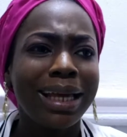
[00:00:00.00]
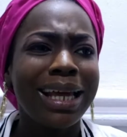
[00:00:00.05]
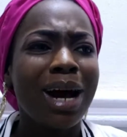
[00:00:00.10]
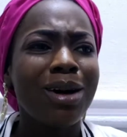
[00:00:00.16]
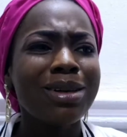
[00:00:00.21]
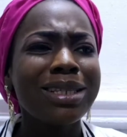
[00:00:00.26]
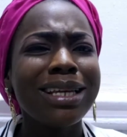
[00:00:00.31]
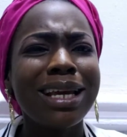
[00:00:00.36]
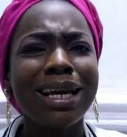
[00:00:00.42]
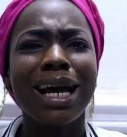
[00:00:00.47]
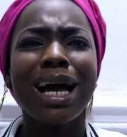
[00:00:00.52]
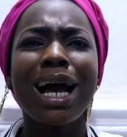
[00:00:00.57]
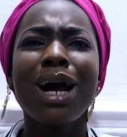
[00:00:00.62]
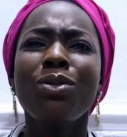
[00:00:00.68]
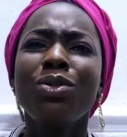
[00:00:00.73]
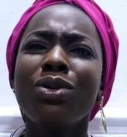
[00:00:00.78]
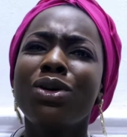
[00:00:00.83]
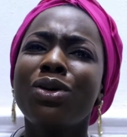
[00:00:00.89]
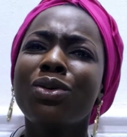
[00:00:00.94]
I was like, how
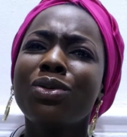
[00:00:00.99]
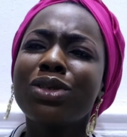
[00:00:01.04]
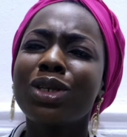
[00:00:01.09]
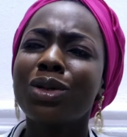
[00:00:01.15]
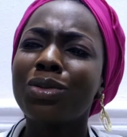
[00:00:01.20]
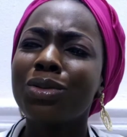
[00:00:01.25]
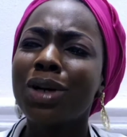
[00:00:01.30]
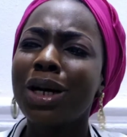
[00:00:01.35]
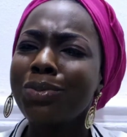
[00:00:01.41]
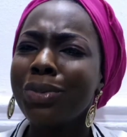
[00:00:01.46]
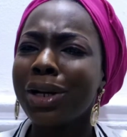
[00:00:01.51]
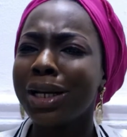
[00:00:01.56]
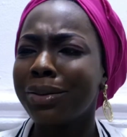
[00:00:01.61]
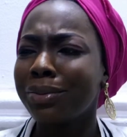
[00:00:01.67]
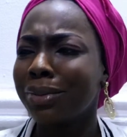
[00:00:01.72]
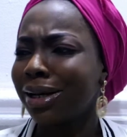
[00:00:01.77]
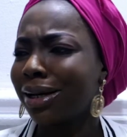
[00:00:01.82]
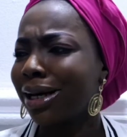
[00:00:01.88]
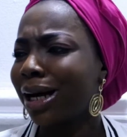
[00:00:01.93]
will you? So
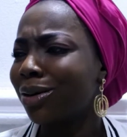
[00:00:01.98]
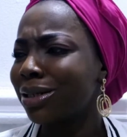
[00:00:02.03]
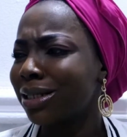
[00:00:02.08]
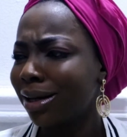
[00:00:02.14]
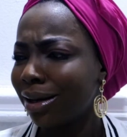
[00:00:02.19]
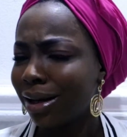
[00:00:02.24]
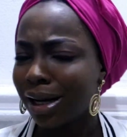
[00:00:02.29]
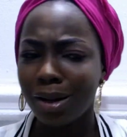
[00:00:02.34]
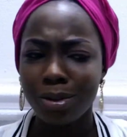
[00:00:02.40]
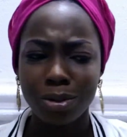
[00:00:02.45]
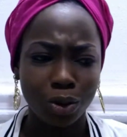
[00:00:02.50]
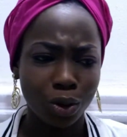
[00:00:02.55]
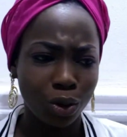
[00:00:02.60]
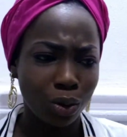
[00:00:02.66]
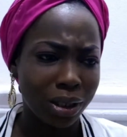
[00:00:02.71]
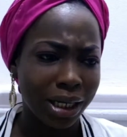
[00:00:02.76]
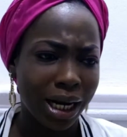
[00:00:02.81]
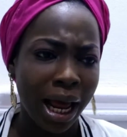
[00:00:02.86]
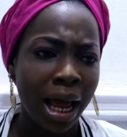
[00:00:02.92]
I was
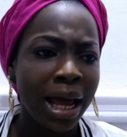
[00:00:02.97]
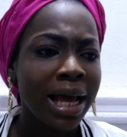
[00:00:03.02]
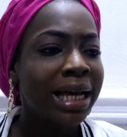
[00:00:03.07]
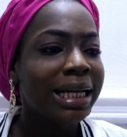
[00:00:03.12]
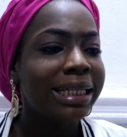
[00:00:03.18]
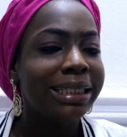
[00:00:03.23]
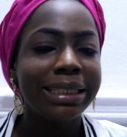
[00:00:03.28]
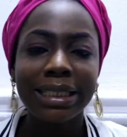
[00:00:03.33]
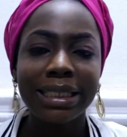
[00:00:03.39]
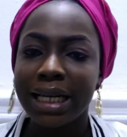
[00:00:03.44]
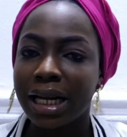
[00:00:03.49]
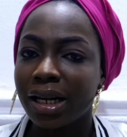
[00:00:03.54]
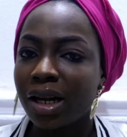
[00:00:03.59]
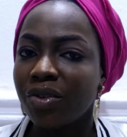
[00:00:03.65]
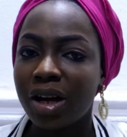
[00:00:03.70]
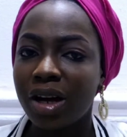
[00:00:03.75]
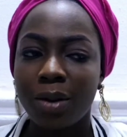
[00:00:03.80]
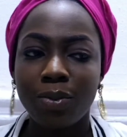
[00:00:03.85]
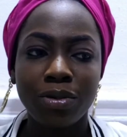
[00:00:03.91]
shocked that this can
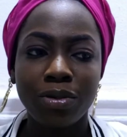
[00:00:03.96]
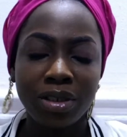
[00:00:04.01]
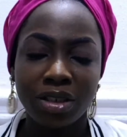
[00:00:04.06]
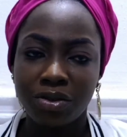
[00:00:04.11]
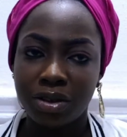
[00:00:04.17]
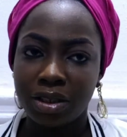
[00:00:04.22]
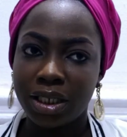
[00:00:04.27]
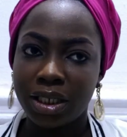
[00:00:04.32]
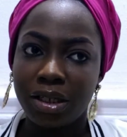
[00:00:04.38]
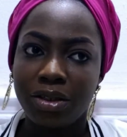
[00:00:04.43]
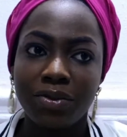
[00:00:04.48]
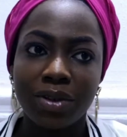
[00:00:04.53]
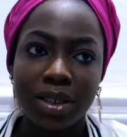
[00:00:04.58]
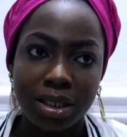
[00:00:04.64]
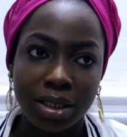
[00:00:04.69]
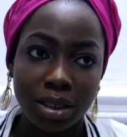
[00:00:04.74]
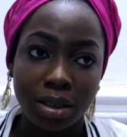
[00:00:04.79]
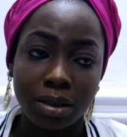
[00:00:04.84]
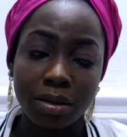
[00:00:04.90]
never happen in a federal
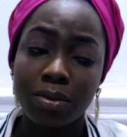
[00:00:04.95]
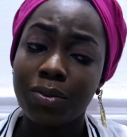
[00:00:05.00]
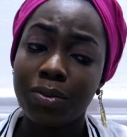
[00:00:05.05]
university.